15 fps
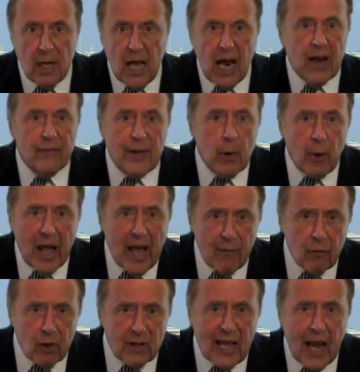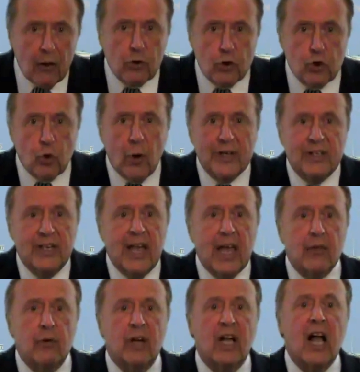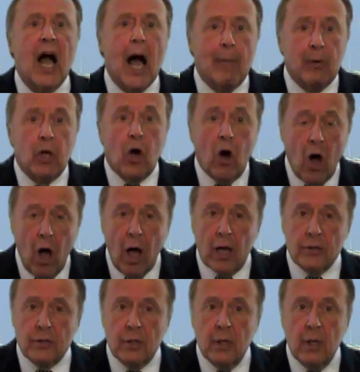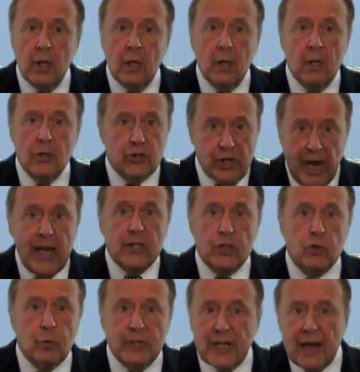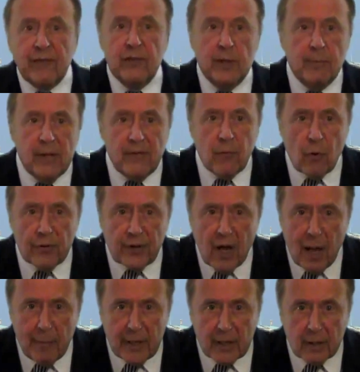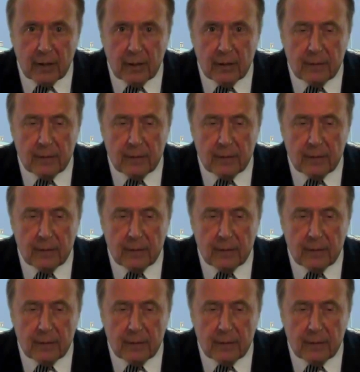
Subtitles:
And if they were ever allowed to join together in a common cause, changes would definitely be forthcoming.